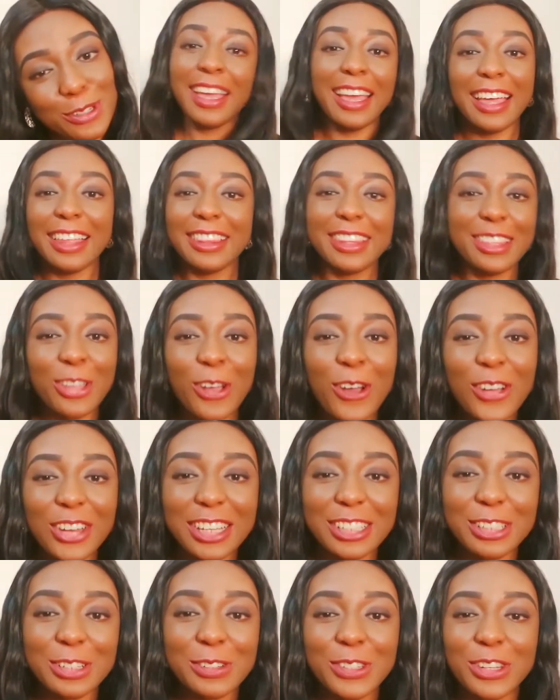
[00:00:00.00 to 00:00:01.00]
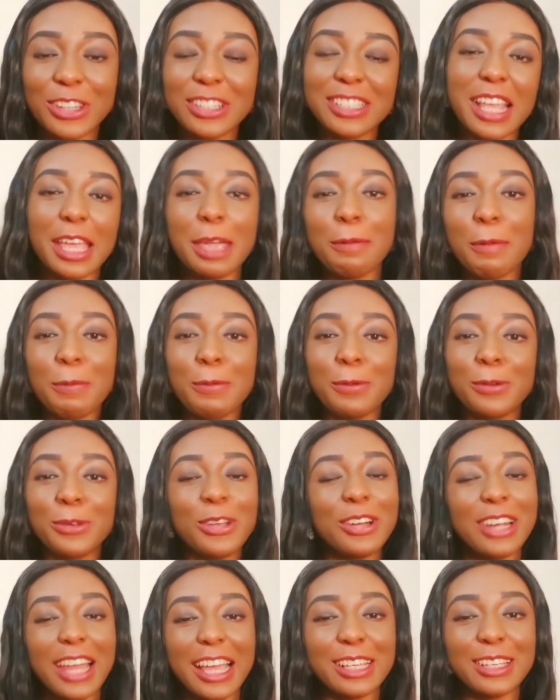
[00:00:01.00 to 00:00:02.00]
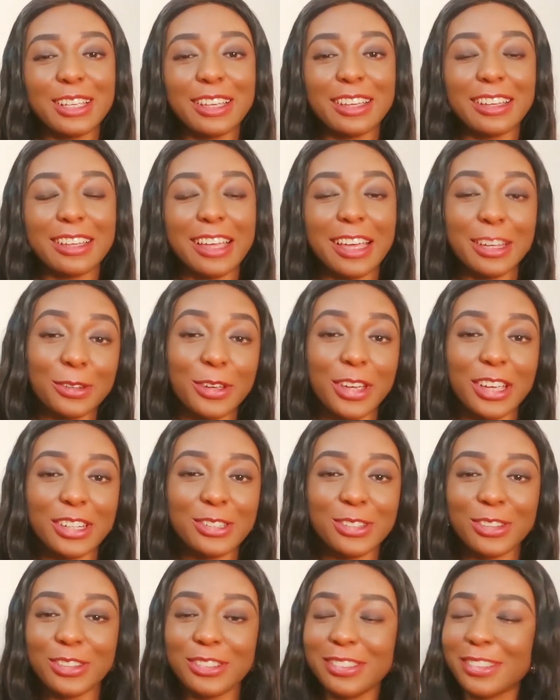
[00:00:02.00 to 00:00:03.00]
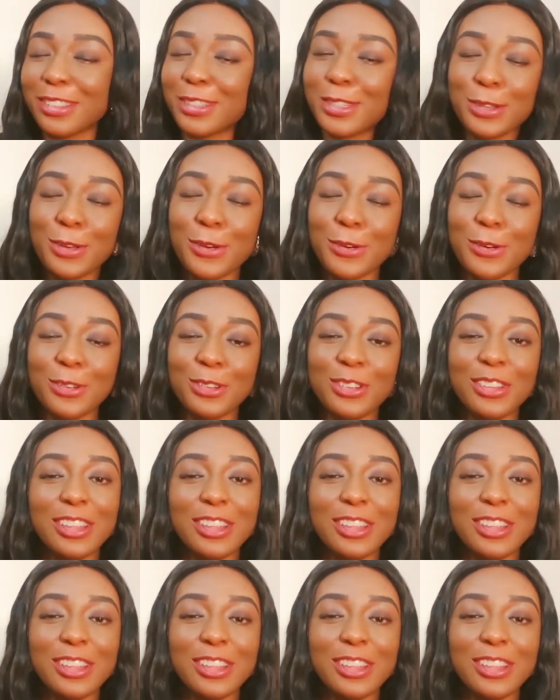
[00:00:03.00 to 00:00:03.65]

The third assumption is that Igbo people don't like education, school,